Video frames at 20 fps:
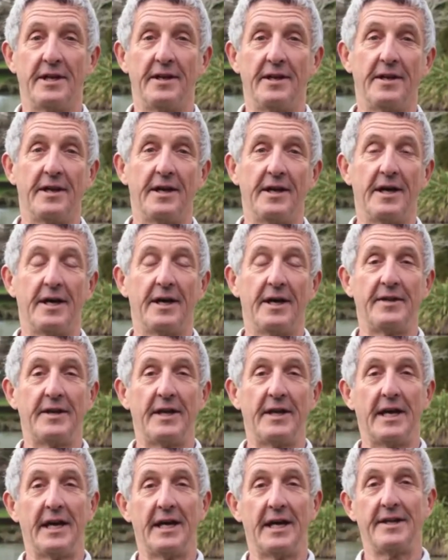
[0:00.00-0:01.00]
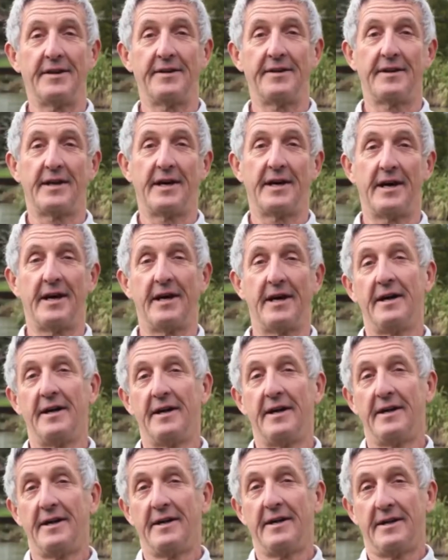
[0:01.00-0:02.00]
and uh, at the end, uh,
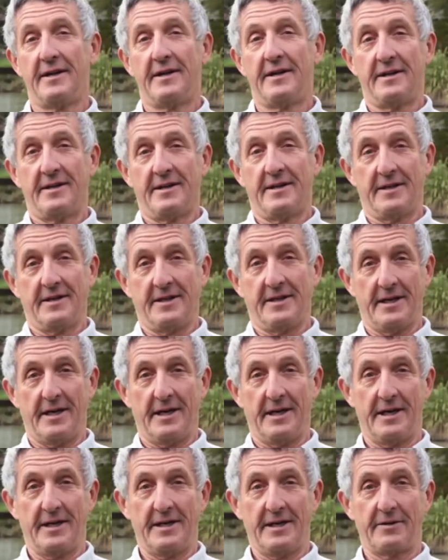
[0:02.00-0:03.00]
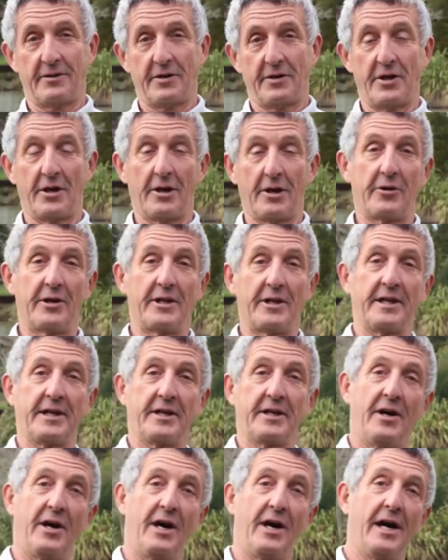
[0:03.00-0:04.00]
uh you got your loyalty
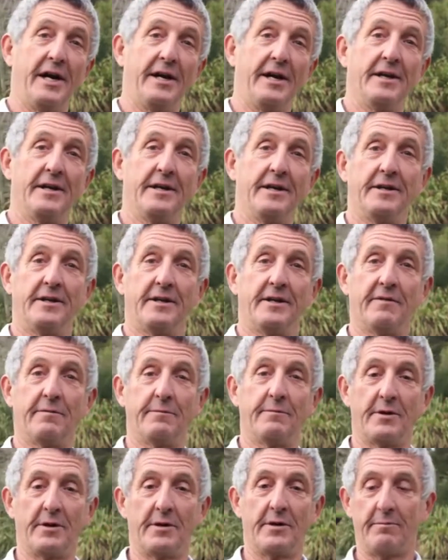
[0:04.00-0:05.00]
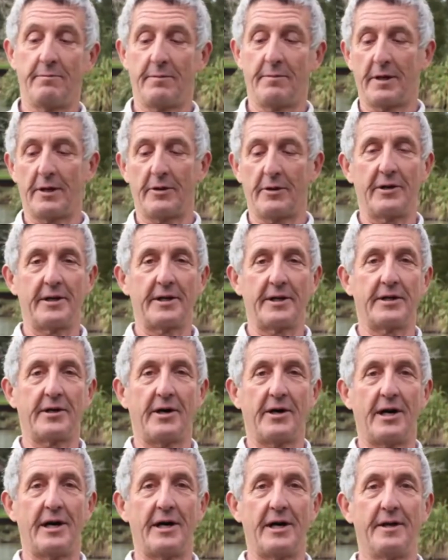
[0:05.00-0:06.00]
card, you give them your loyalty
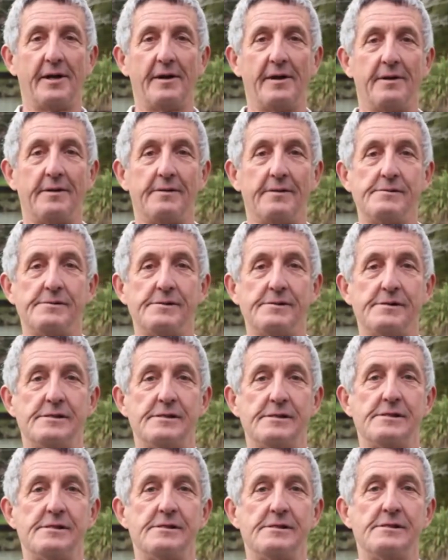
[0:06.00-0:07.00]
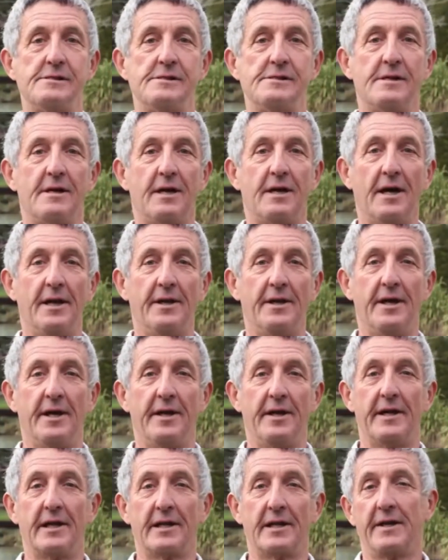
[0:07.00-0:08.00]
card and
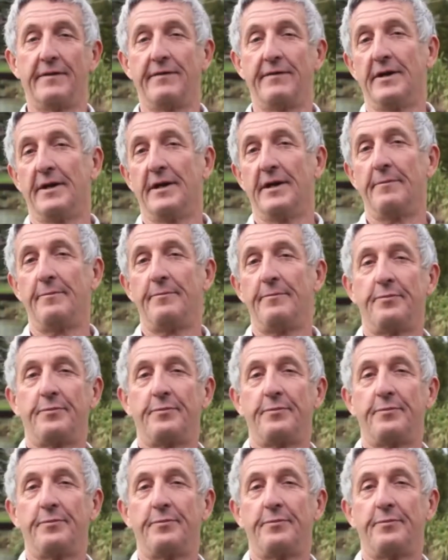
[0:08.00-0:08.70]
uh, they'll give you